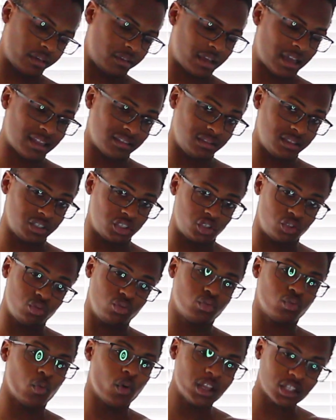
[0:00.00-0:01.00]
at least
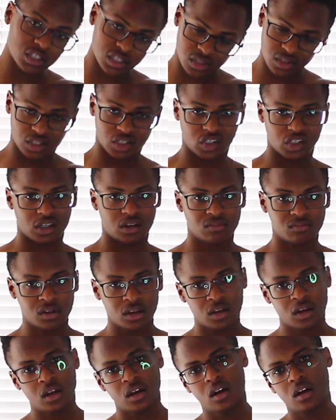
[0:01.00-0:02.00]
you went to the gym.
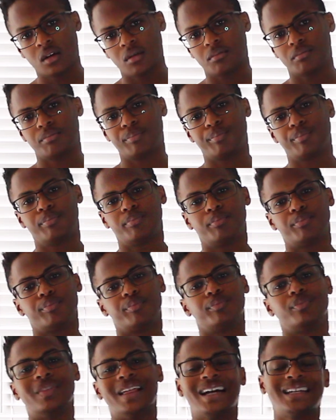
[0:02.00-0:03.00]

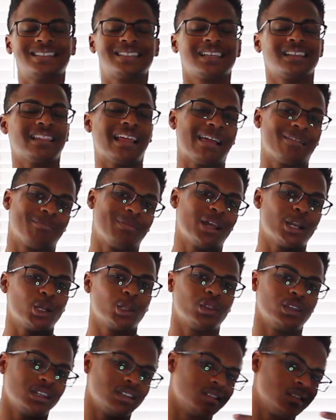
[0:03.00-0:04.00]
That's a lot better
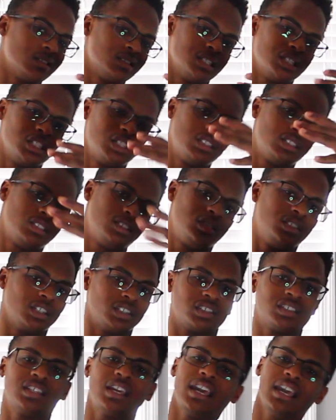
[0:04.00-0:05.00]
than
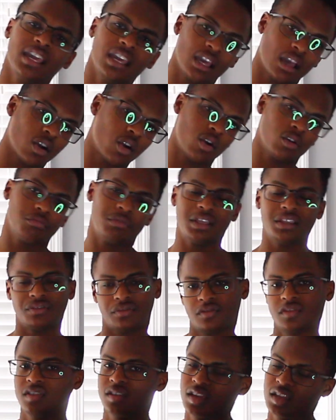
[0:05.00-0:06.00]
just staying at home
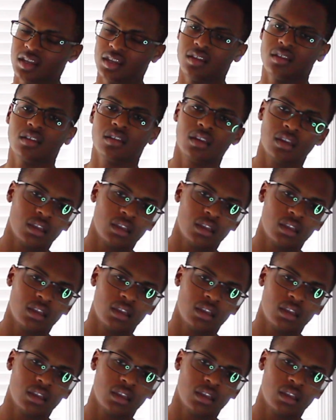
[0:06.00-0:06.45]
and sitting.